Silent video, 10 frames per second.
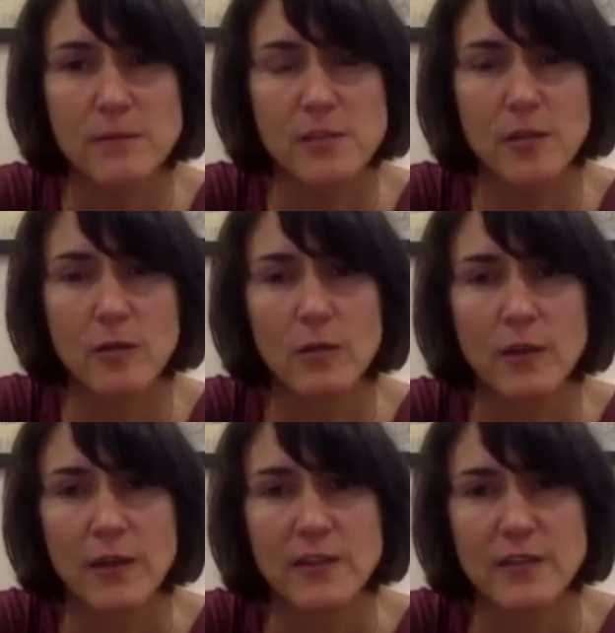So
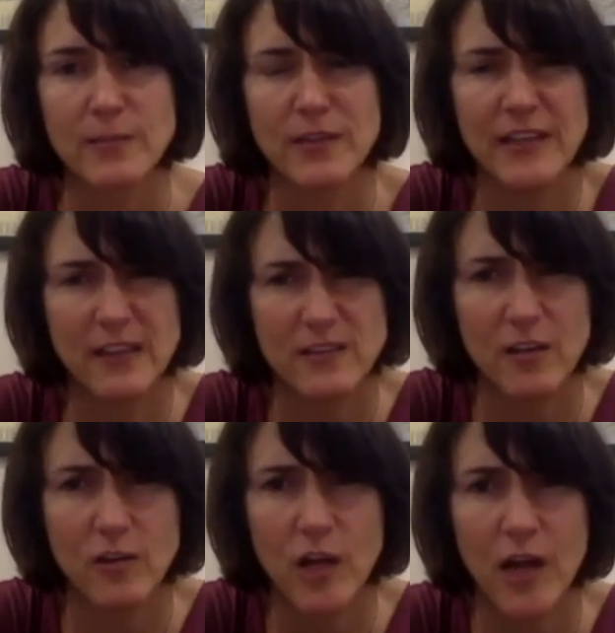typically I'll tell
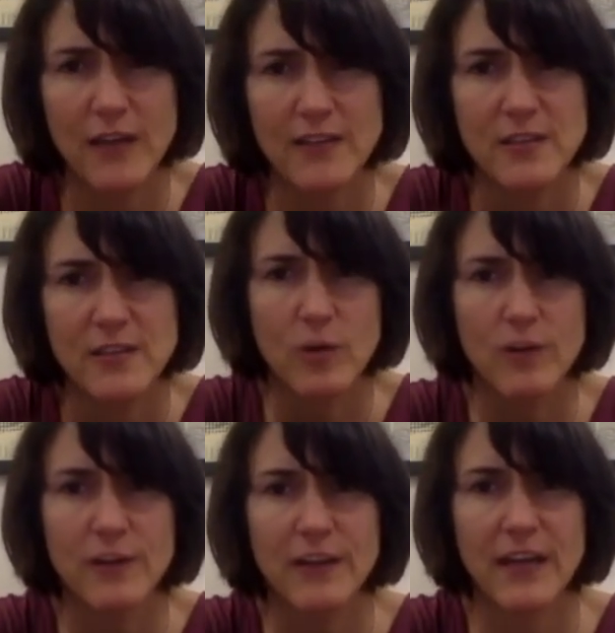clients in
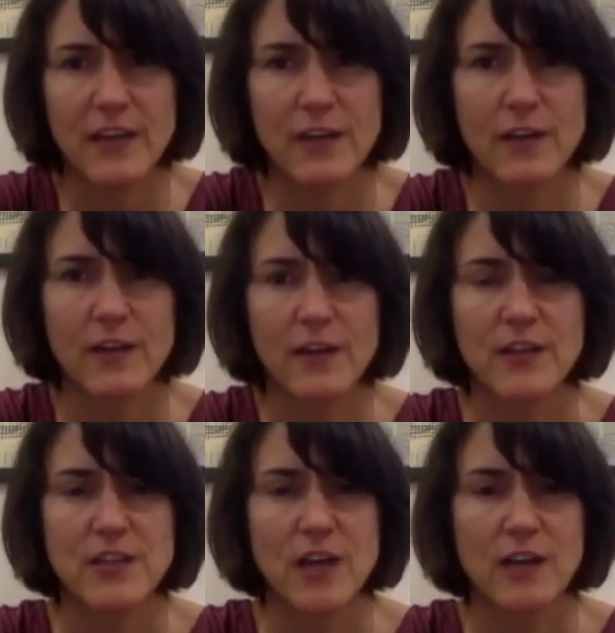order to get your
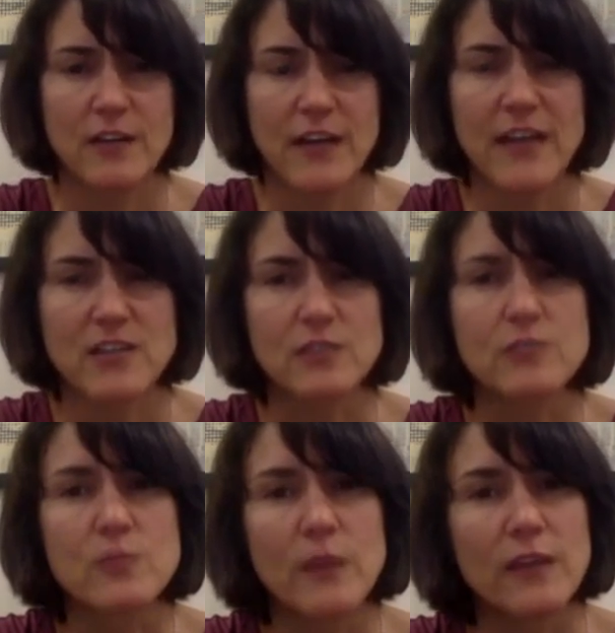dog or cat to
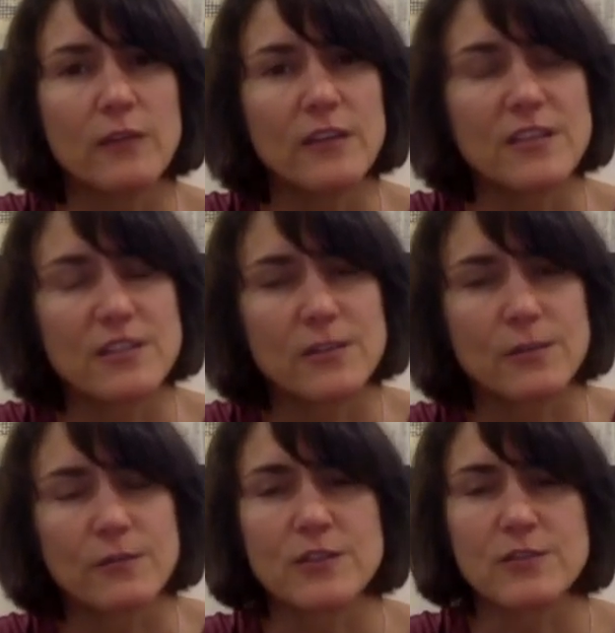lose weight, you need
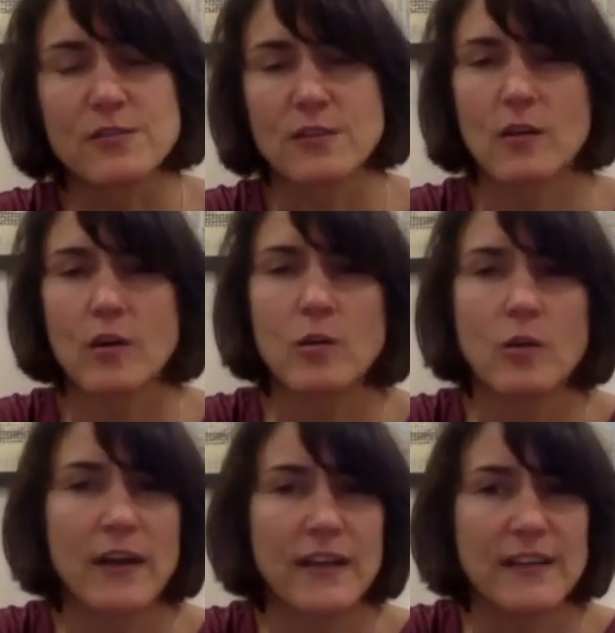to reduce their
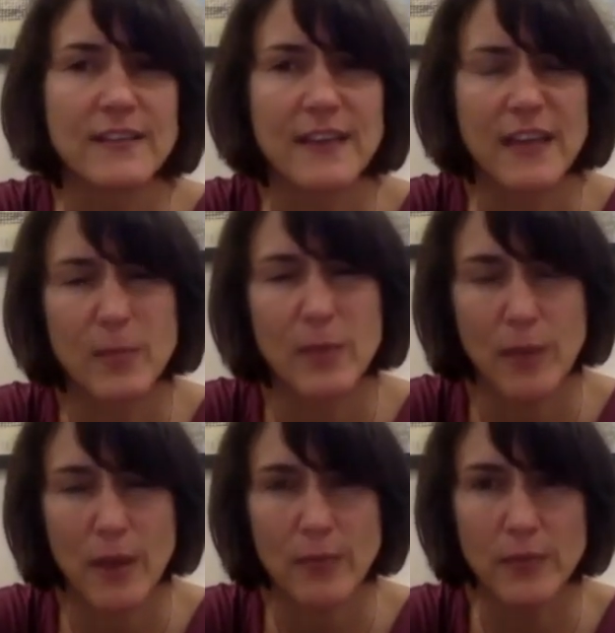caloric intake by
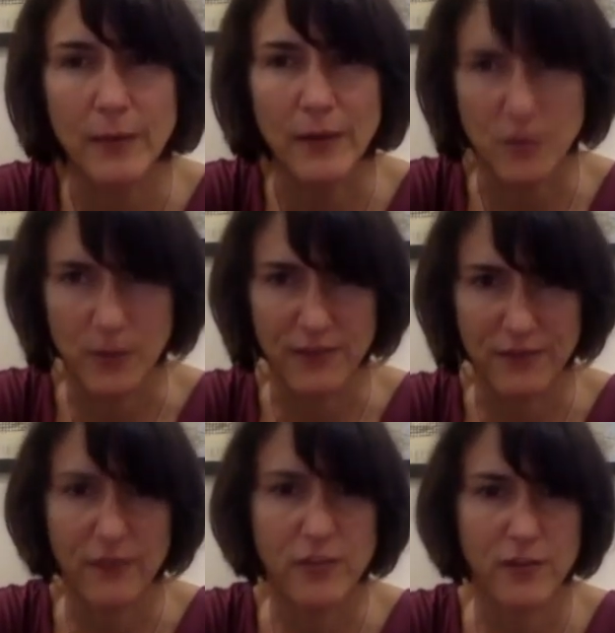probably about
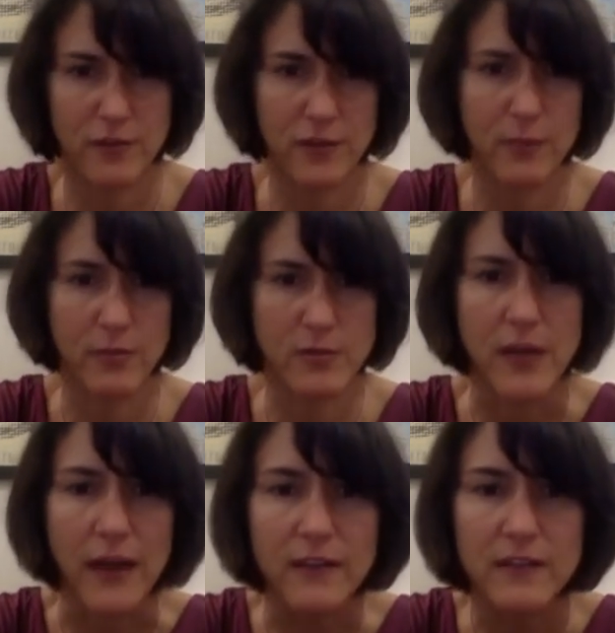25% to
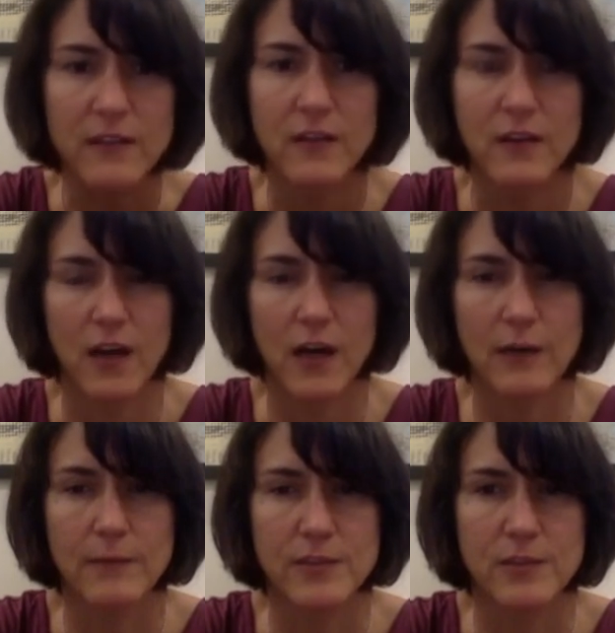30%
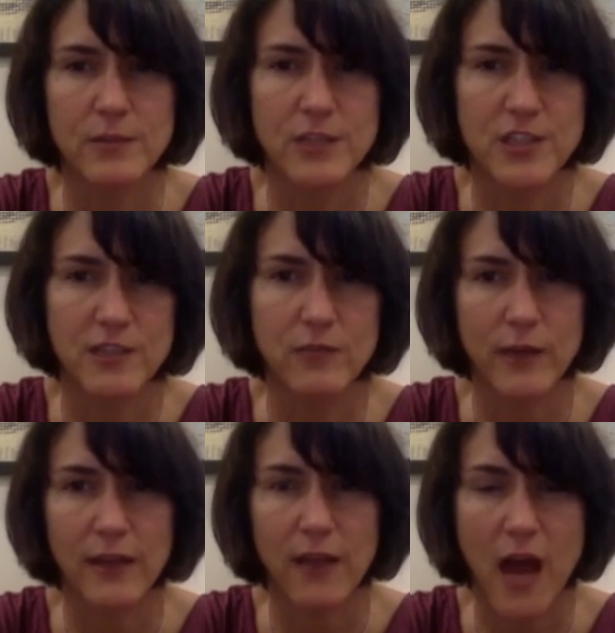to achieve
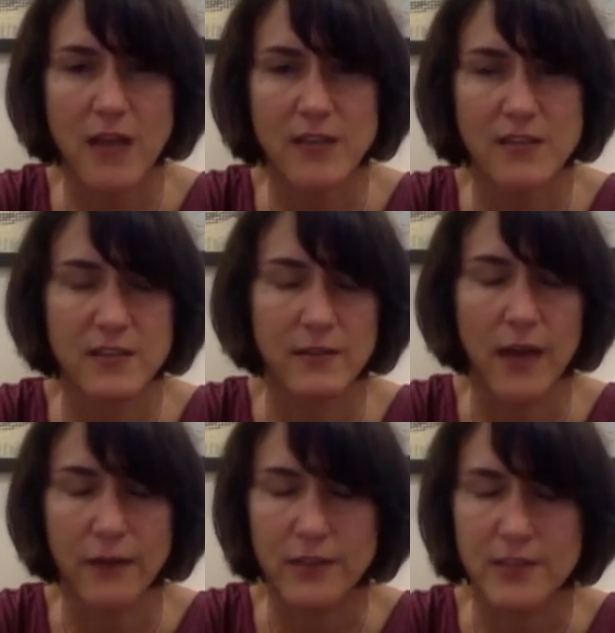weight loss. And
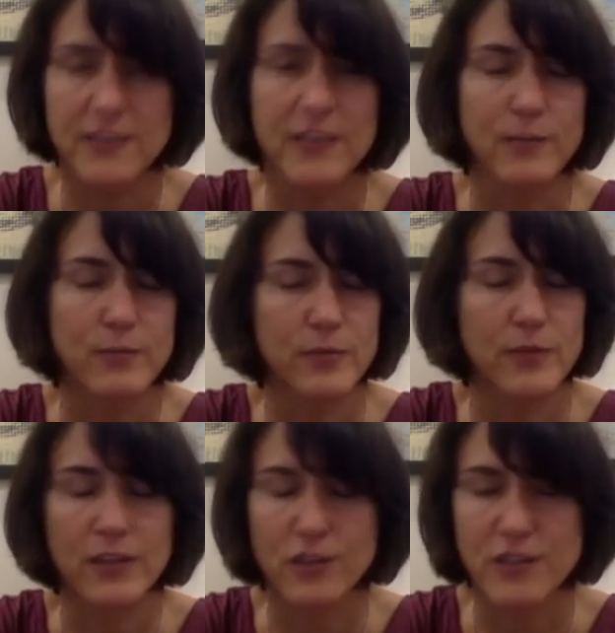obviously
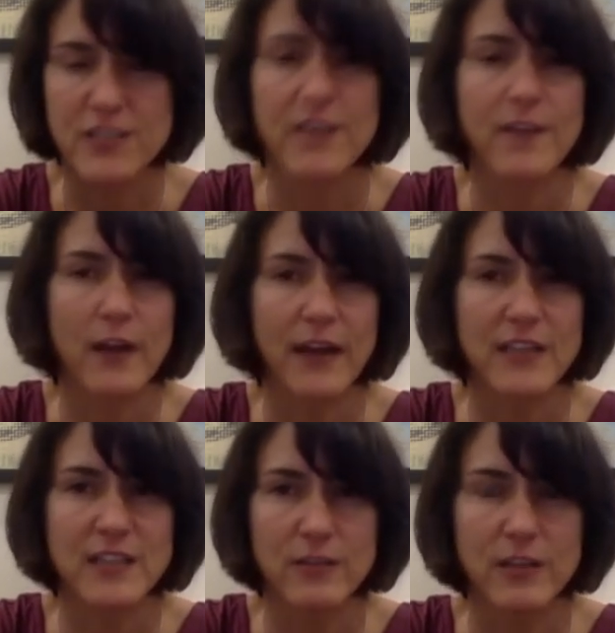increasing their
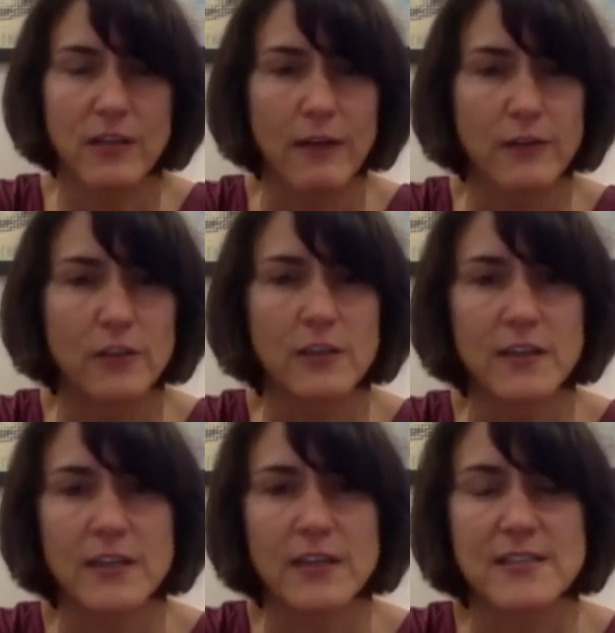activity level
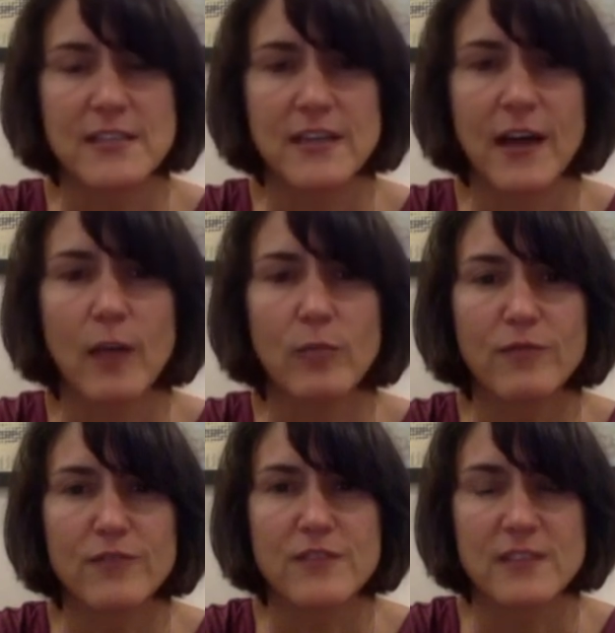is going to help
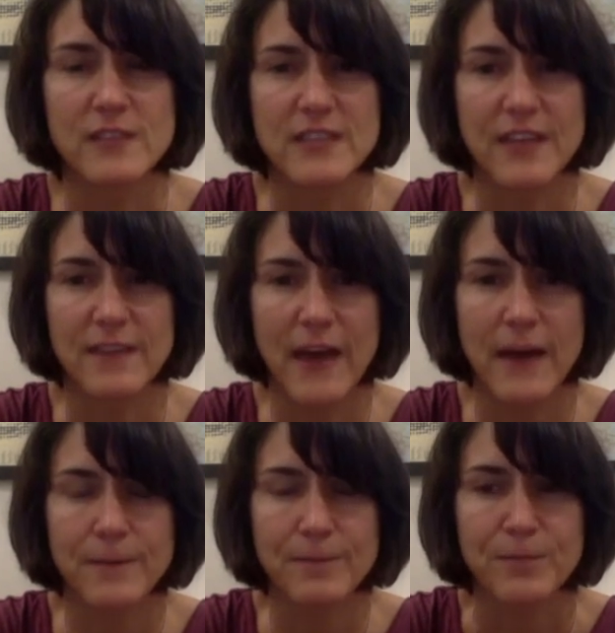facilitate that.
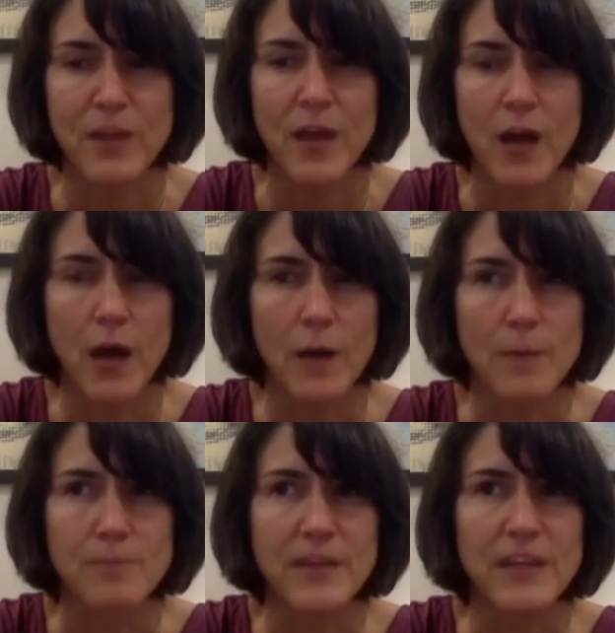
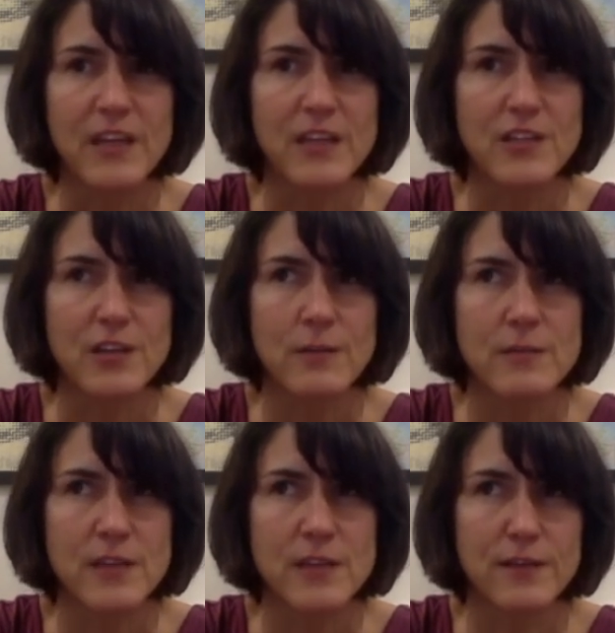In
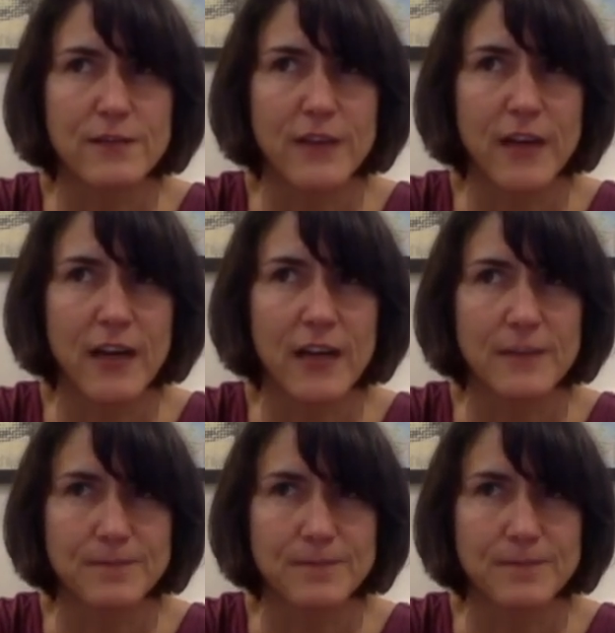terms of, I